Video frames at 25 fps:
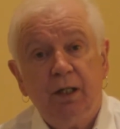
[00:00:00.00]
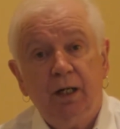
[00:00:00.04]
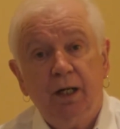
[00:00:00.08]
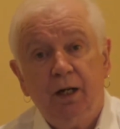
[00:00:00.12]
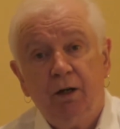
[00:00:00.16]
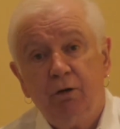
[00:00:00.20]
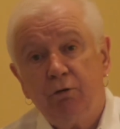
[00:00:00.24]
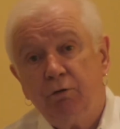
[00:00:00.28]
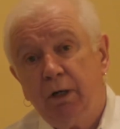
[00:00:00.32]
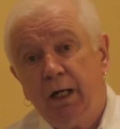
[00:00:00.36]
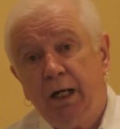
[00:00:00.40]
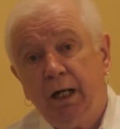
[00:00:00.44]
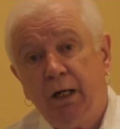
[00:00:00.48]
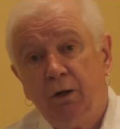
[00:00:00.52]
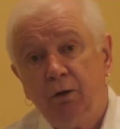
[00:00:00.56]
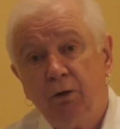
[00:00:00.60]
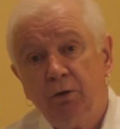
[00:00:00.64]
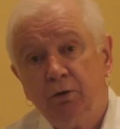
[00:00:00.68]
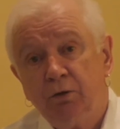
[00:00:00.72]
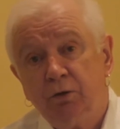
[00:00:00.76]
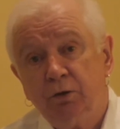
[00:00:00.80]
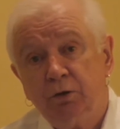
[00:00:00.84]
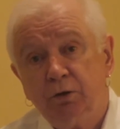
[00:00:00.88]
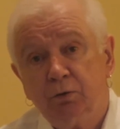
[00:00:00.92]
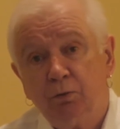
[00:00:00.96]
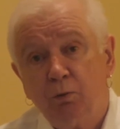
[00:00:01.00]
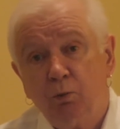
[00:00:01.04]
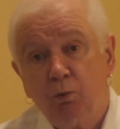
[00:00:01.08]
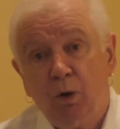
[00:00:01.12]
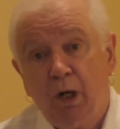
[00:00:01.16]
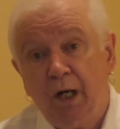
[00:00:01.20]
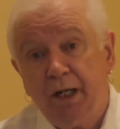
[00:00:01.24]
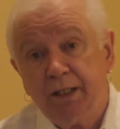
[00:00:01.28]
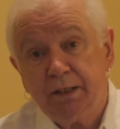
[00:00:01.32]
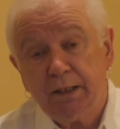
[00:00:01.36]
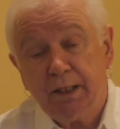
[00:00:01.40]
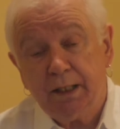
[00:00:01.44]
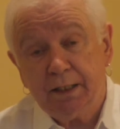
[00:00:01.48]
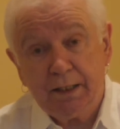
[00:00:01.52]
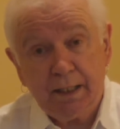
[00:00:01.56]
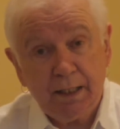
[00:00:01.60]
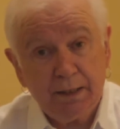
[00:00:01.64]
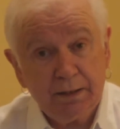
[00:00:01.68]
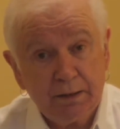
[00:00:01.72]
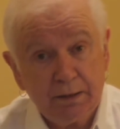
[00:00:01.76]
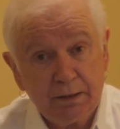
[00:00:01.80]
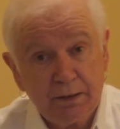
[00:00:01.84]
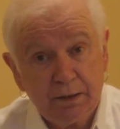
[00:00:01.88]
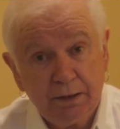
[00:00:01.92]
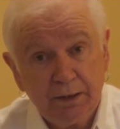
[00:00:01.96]
around white
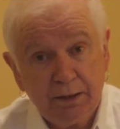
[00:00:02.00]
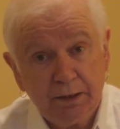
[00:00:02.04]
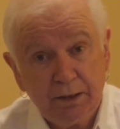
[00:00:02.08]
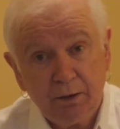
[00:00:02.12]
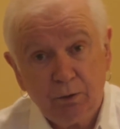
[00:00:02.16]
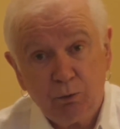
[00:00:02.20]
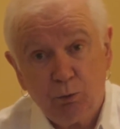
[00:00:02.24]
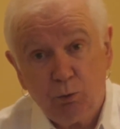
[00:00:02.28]
identity,